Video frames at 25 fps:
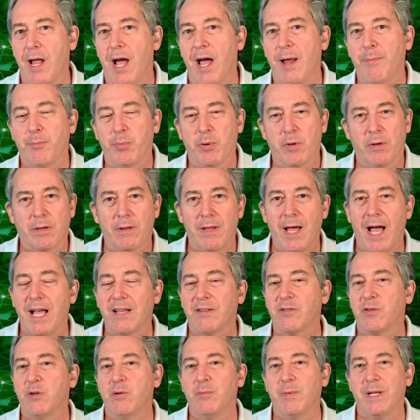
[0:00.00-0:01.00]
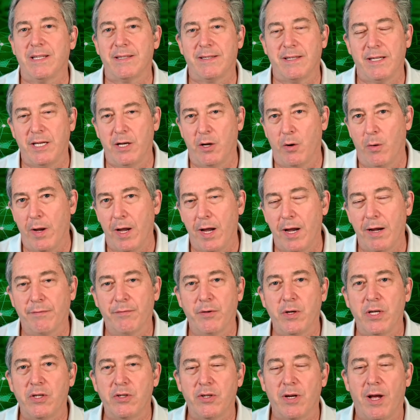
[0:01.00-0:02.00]
Not per classroom. It's
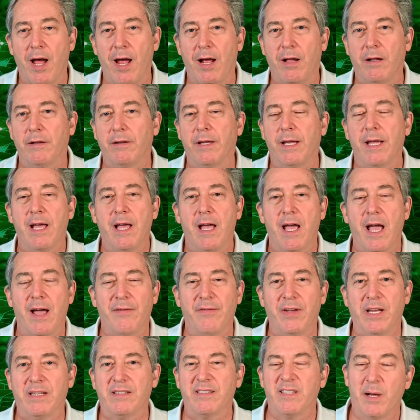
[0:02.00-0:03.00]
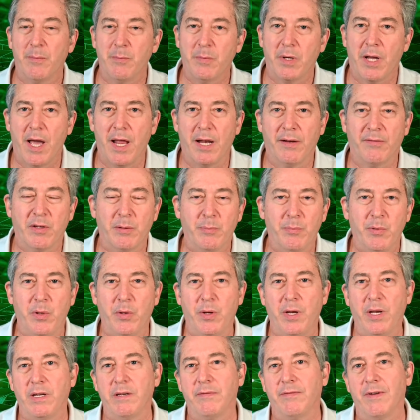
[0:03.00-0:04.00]
every child having some kind of
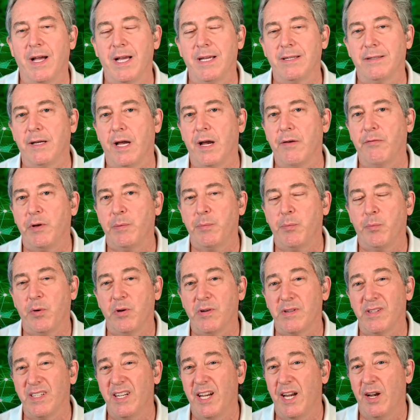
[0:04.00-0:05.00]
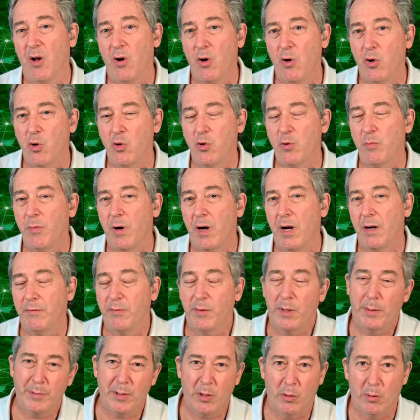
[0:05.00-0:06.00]
computing device. Every person at home
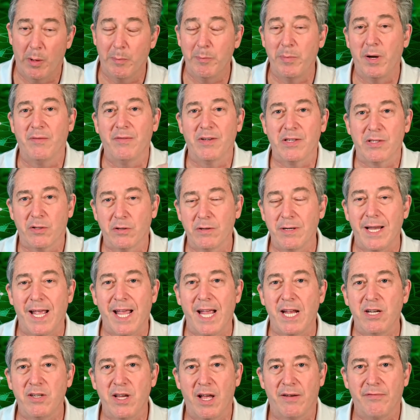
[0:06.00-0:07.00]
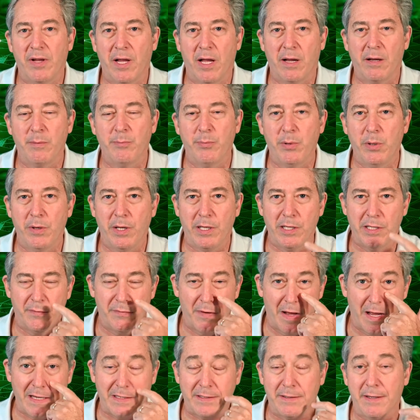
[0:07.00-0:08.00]
of above a certain age having a
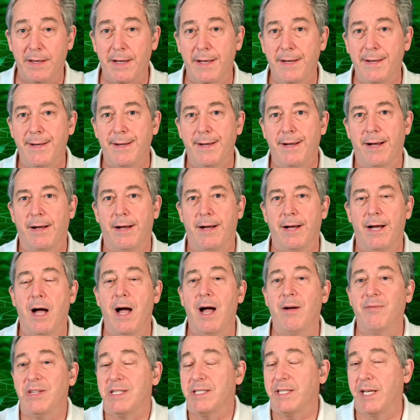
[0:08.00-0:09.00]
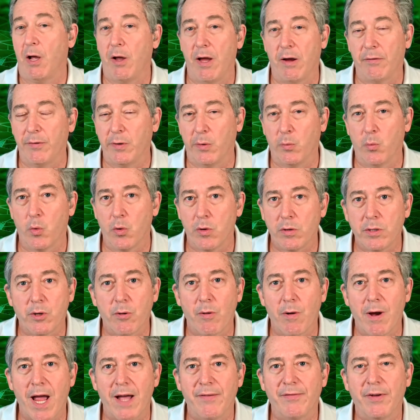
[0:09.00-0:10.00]
computing device. Obviously, every
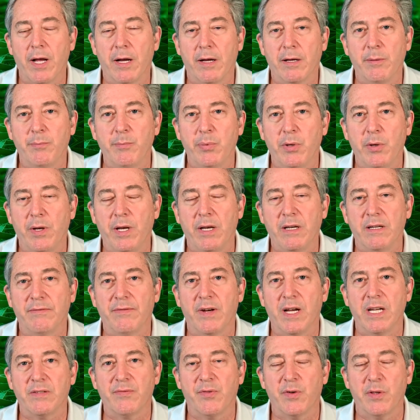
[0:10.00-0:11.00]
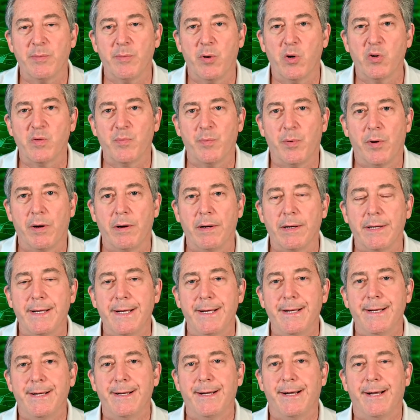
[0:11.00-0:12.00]
worker having a computing device for the most
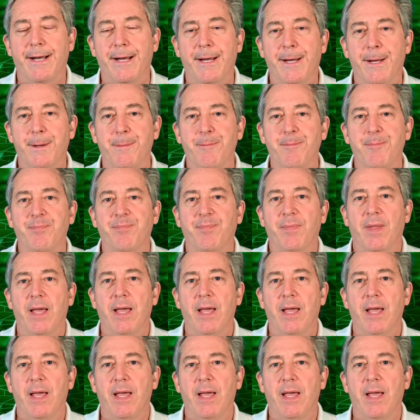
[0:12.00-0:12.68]
part. Um,